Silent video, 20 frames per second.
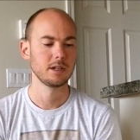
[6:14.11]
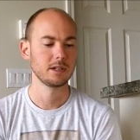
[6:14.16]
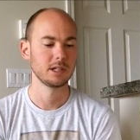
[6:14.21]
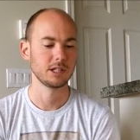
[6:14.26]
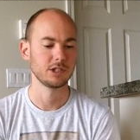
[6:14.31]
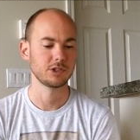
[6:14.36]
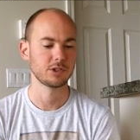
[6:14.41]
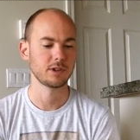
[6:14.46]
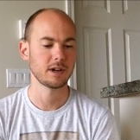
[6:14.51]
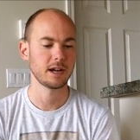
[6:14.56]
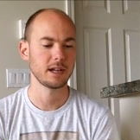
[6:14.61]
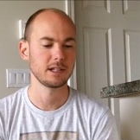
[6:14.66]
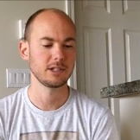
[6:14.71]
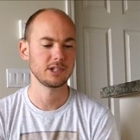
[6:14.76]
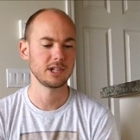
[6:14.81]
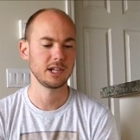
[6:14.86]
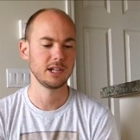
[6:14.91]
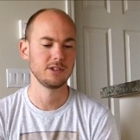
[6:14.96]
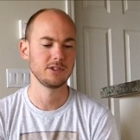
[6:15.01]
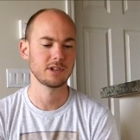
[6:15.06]
To try
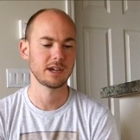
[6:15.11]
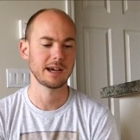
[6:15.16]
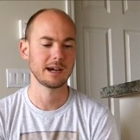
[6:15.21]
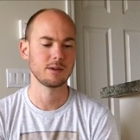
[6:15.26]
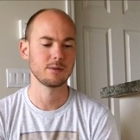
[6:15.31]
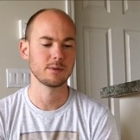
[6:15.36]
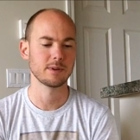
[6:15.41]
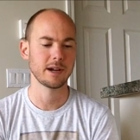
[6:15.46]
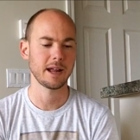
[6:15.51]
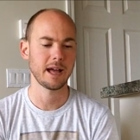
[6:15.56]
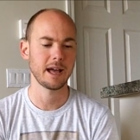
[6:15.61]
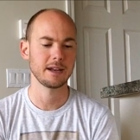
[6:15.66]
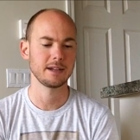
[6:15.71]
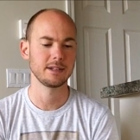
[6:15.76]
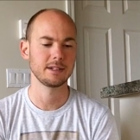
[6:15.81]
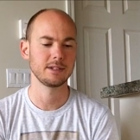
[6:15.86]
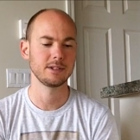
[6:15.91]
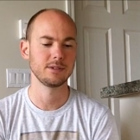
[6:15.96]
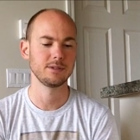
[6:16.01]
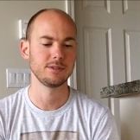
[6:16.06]
change outward
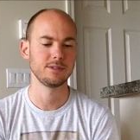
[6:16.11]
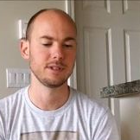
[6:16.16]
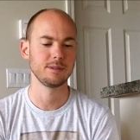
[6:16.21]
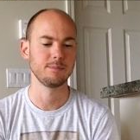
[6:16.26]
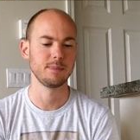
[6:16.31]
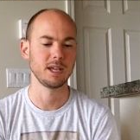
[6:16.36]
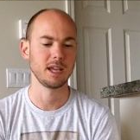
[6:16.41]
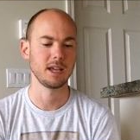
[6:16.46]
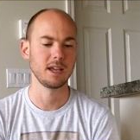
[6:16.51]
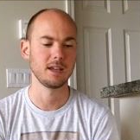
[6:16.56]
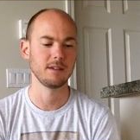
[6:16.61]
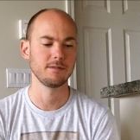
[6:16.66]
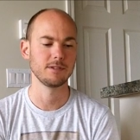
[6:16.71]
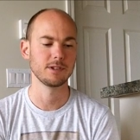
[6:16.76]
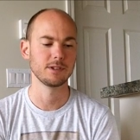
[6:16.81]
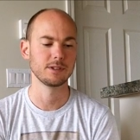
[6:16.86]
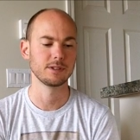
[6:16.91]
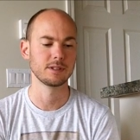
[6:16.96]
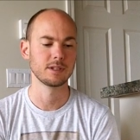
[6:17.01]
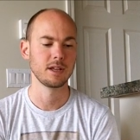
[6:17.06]
attitudes and
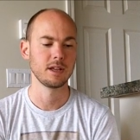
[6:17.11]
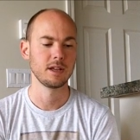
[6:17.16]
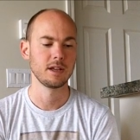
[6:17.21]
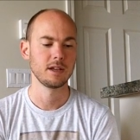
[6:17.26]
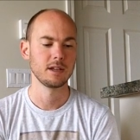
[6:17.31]
behaviors